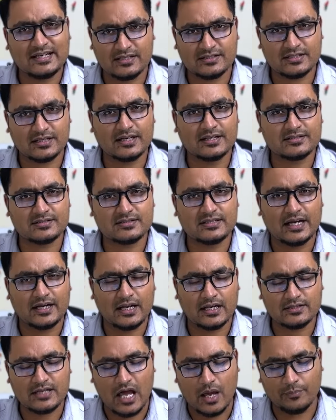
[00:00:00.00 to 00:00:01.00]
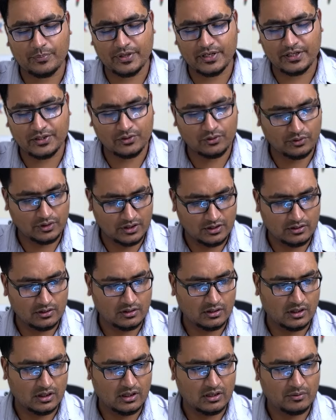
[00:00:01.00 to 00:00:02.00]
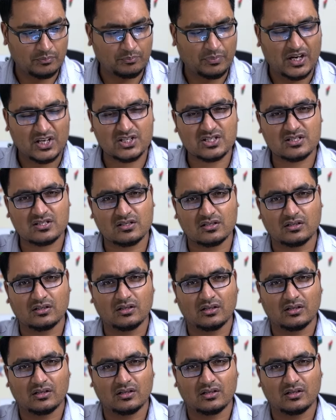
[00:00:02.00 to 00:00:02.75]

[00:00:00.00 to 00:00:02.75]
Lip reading: incidents that has happened, in past